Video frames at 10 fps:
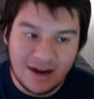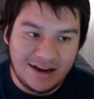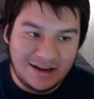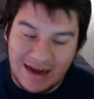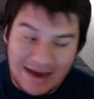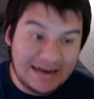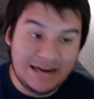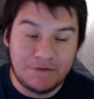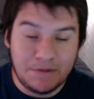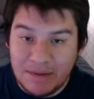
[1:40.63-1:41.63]
I didn't
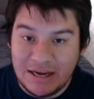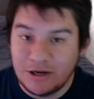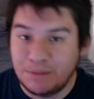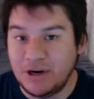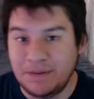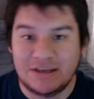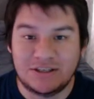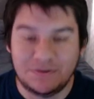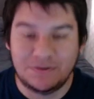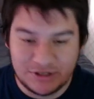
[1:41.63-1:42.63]
even mean to put him as the
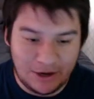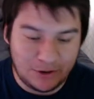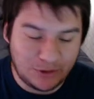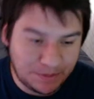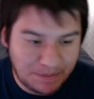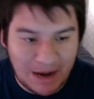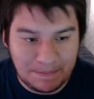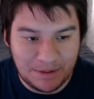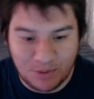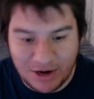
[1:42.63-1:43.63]
first character to pop
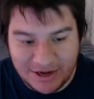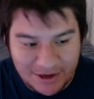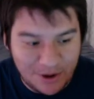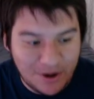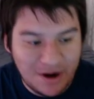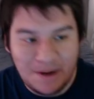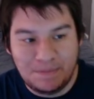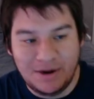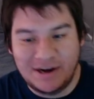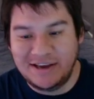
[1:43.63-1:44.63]
up right here,
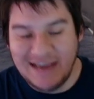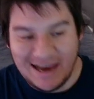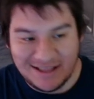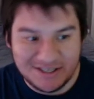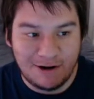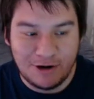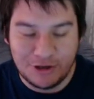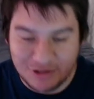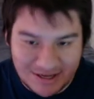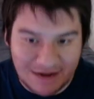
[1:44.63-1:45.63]
but yeah, this character
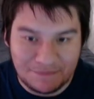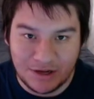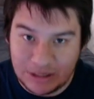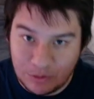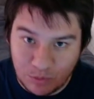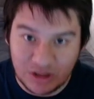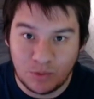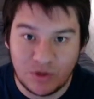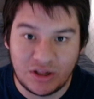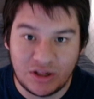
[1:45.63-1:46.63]
is definitely
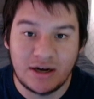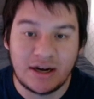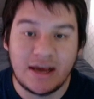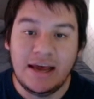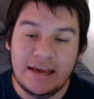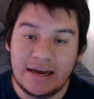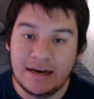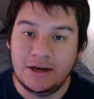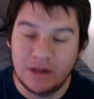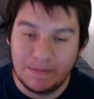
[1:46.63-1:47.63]
really good. He can
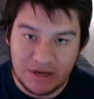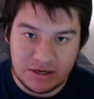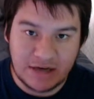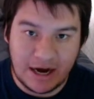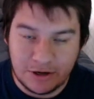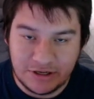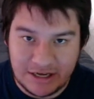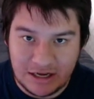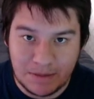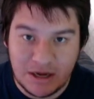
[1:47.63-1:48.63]
heal up the entire
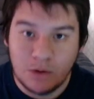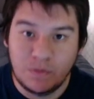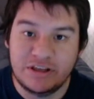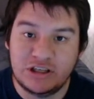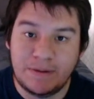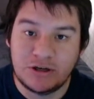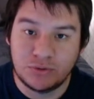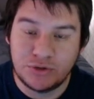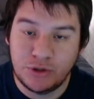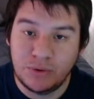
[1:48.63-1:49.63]
team with his Special
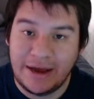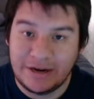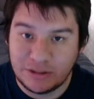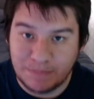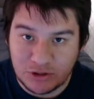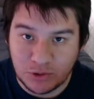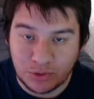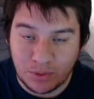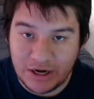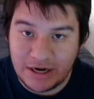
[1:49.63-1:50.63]
2 and his Special
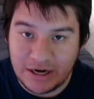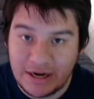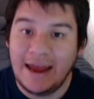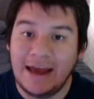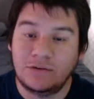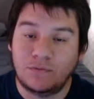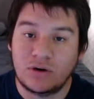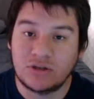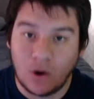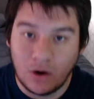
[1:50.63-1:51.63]
3, and for
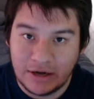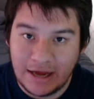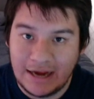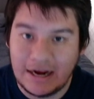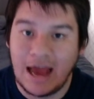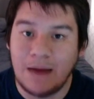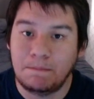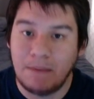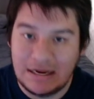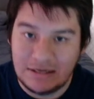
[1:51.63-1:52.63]
his Arcane and
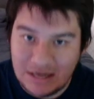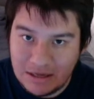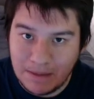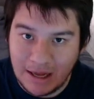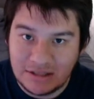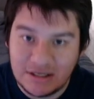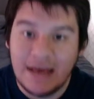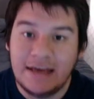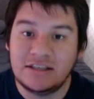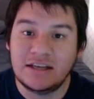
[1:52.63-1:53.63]
Might teammates,
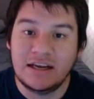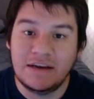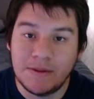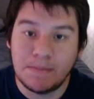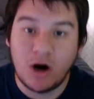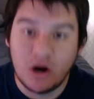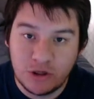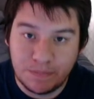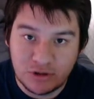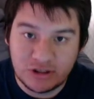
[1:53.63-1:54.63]
he's going to give them
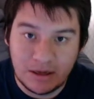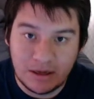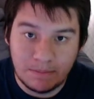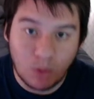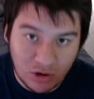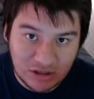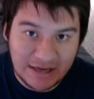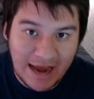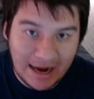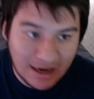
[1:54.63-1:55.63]
100% more
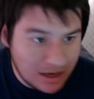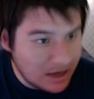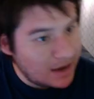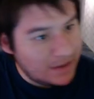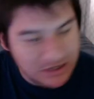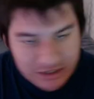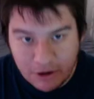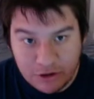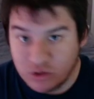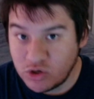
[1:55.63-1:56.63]
attack. This
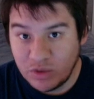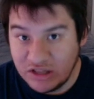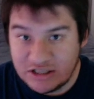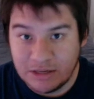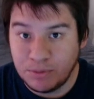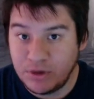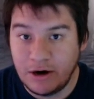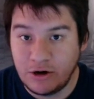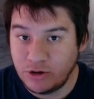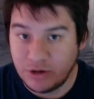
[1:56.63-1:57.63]
character is a really simple
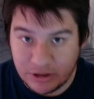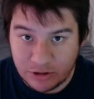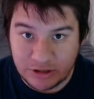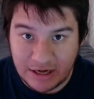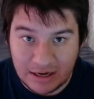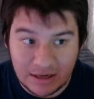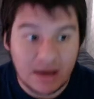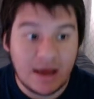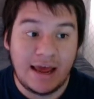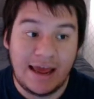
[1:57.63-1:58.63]
character to understand,
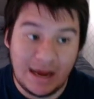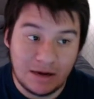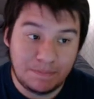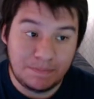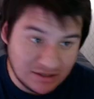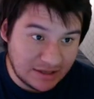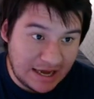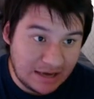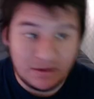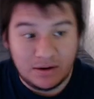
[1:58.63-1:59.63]
and because of
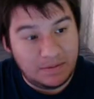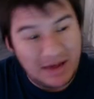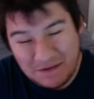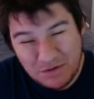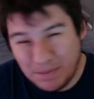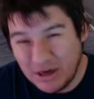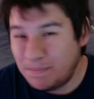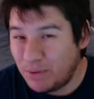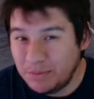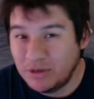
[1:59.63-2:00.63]
that, everybody
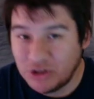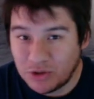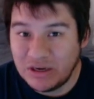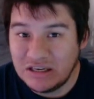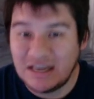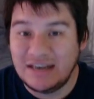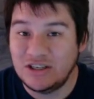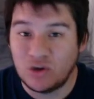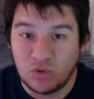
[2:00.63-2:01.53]
pretty much agrees that he's a really